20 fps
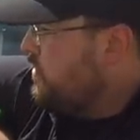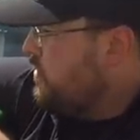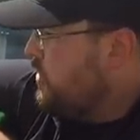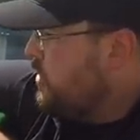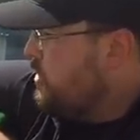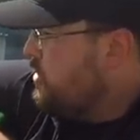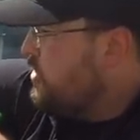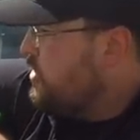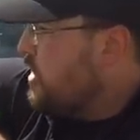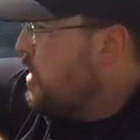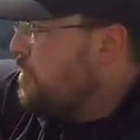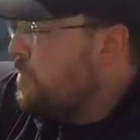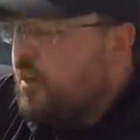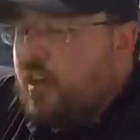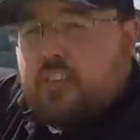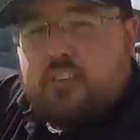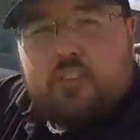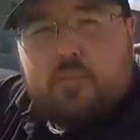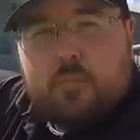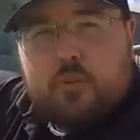To some
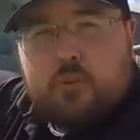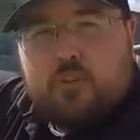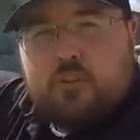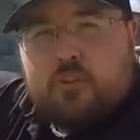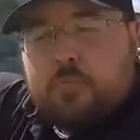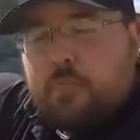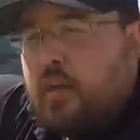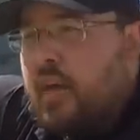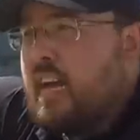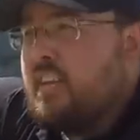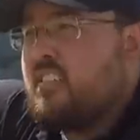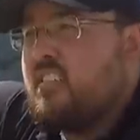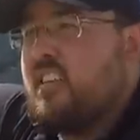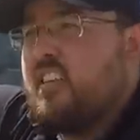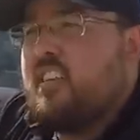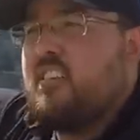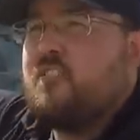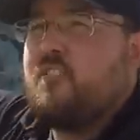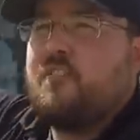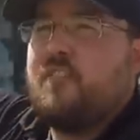customers,
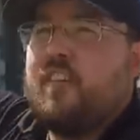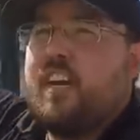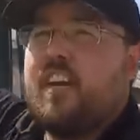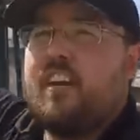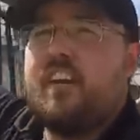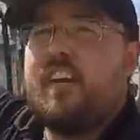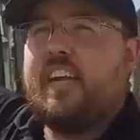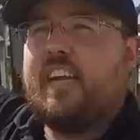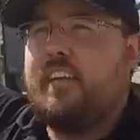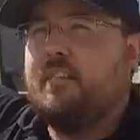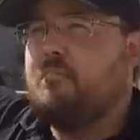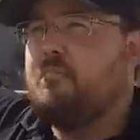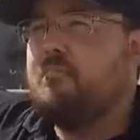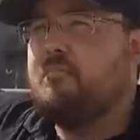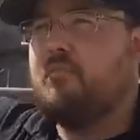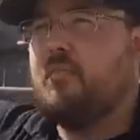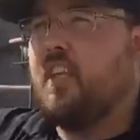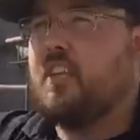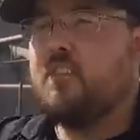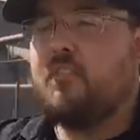plastic is a very
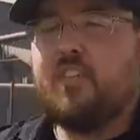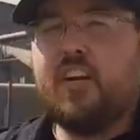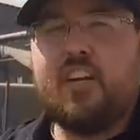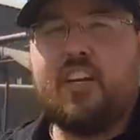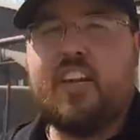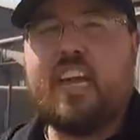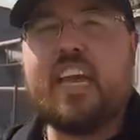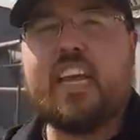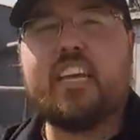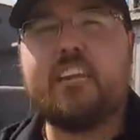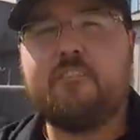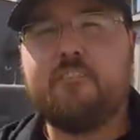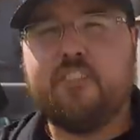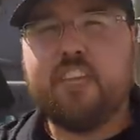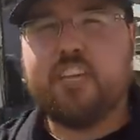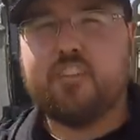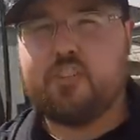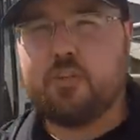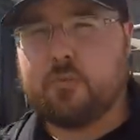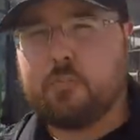negative
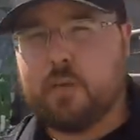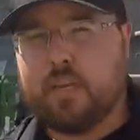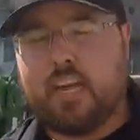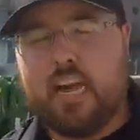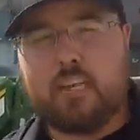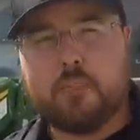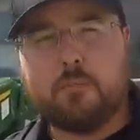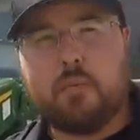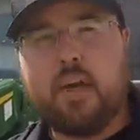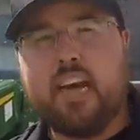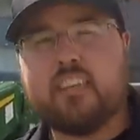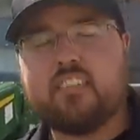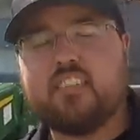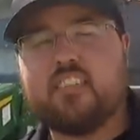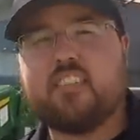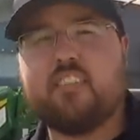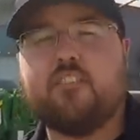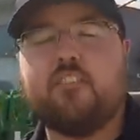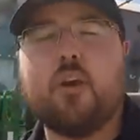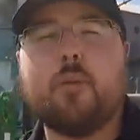feature, but guys,
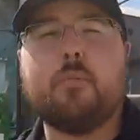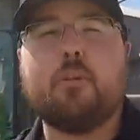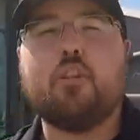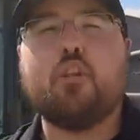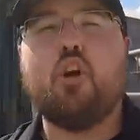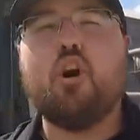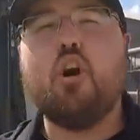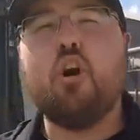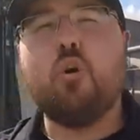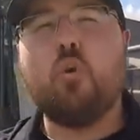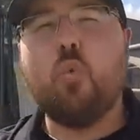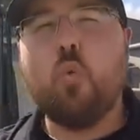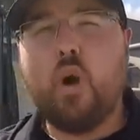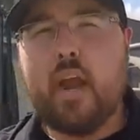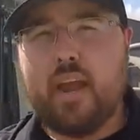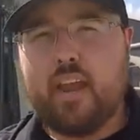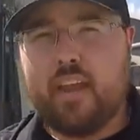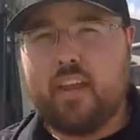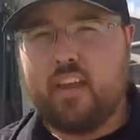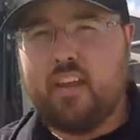plastics have come a long
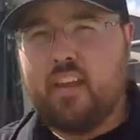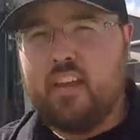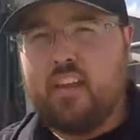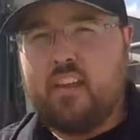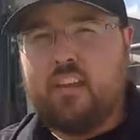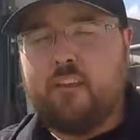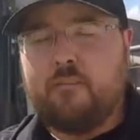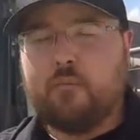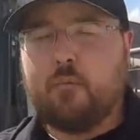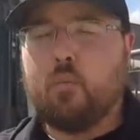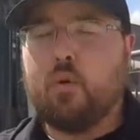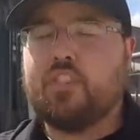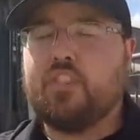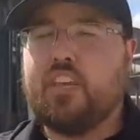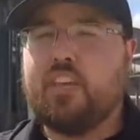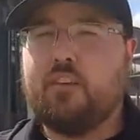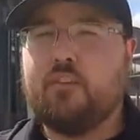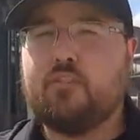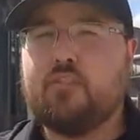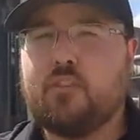way from what
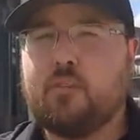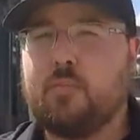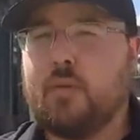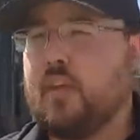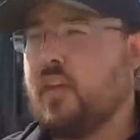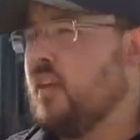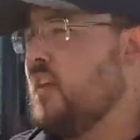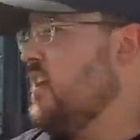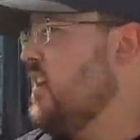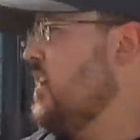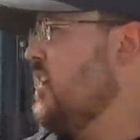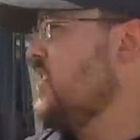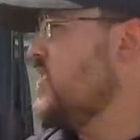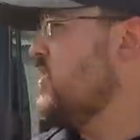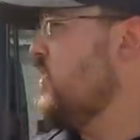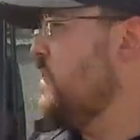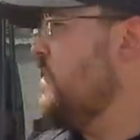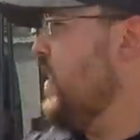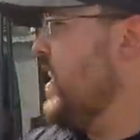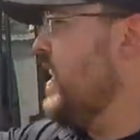they used to be.
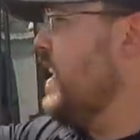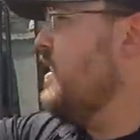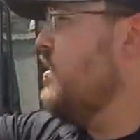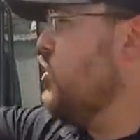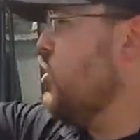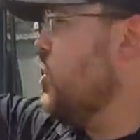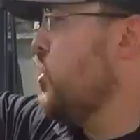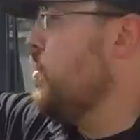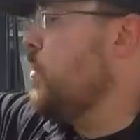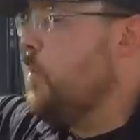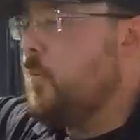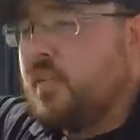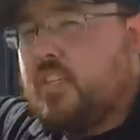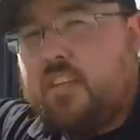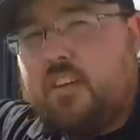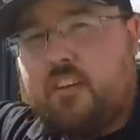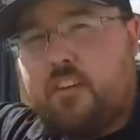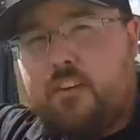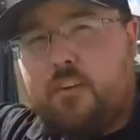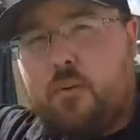It's a very durable
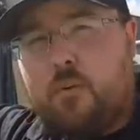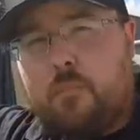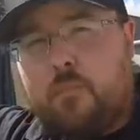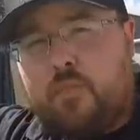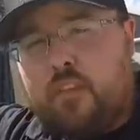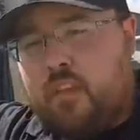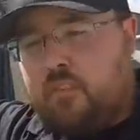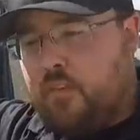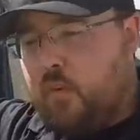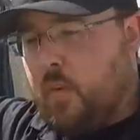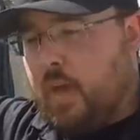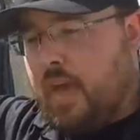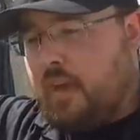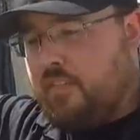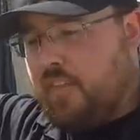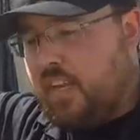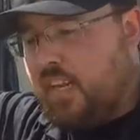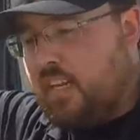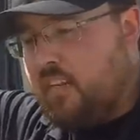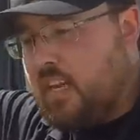material. If you
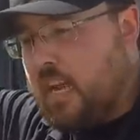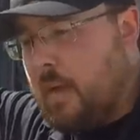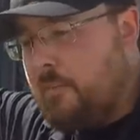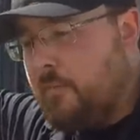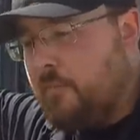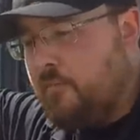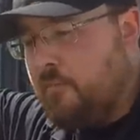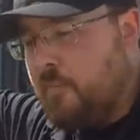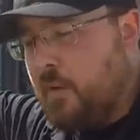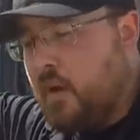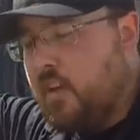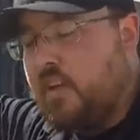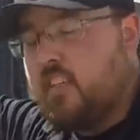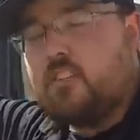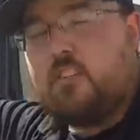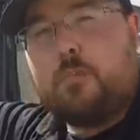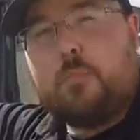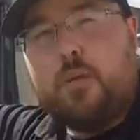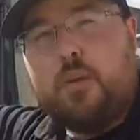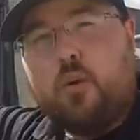have any type of
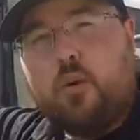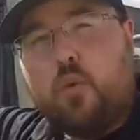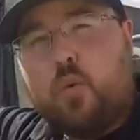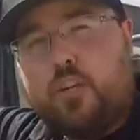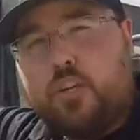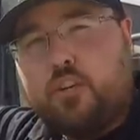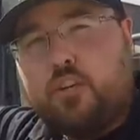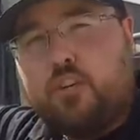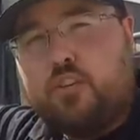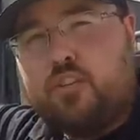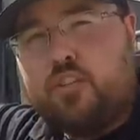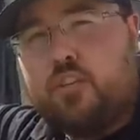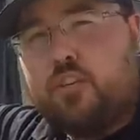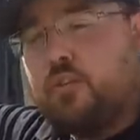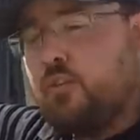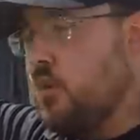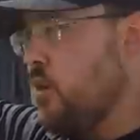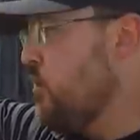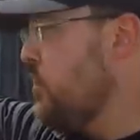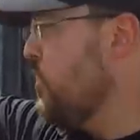bucket spill when you're using
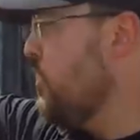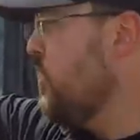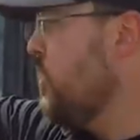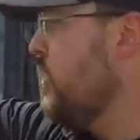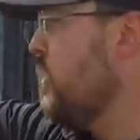your loader,